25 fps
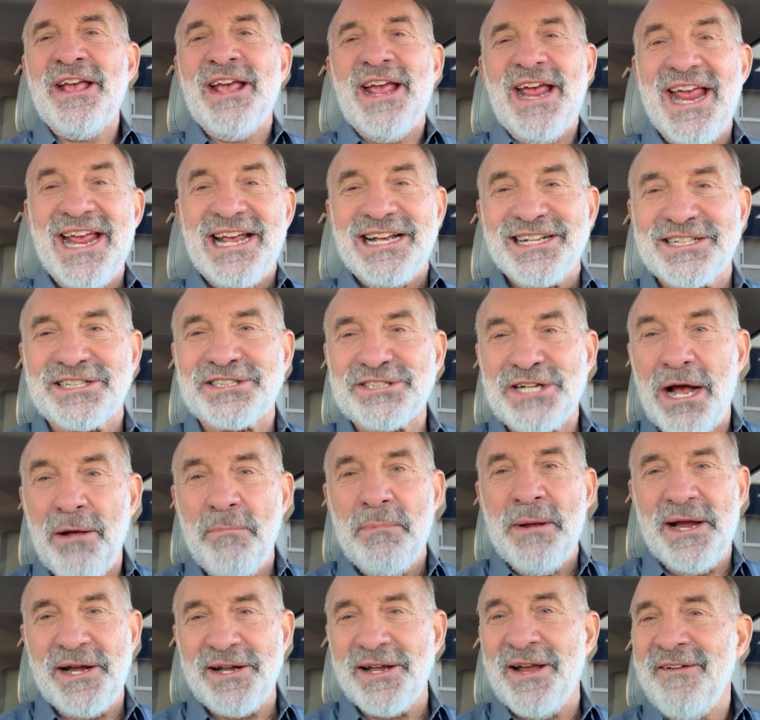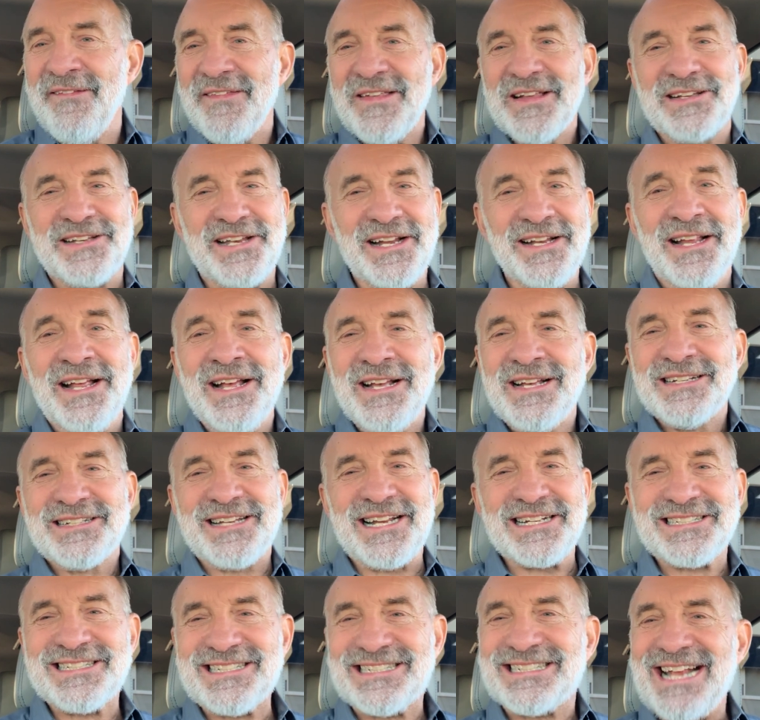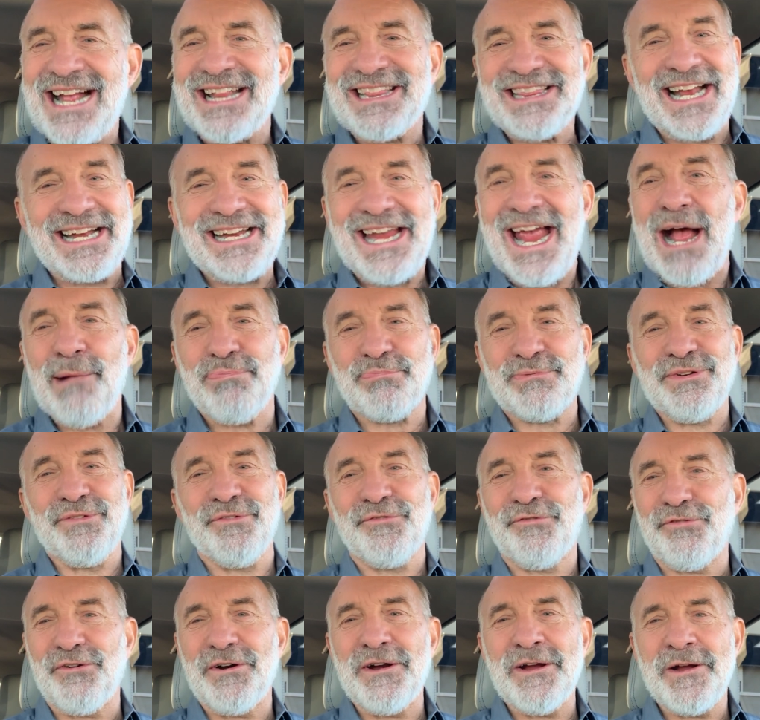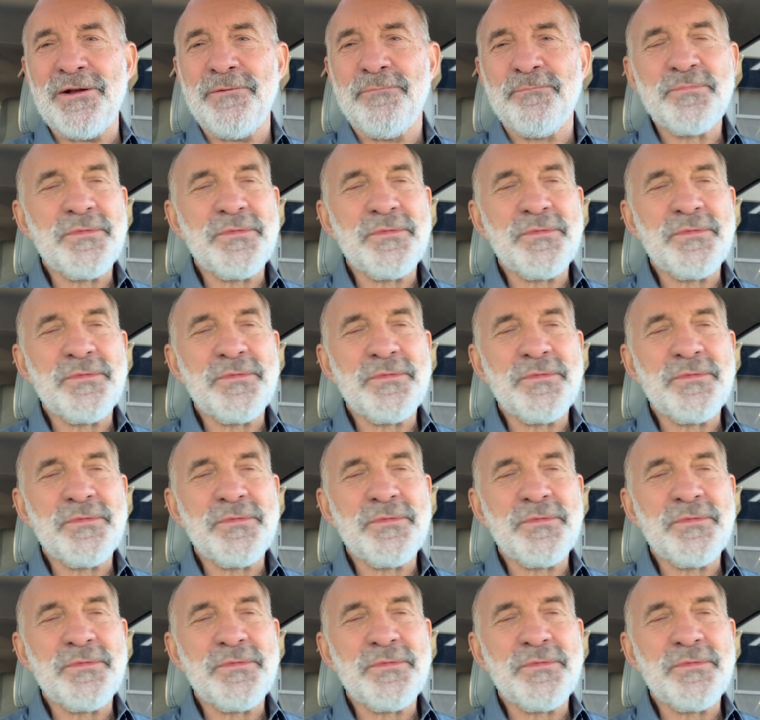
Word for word: He is coming to, to set the captive free.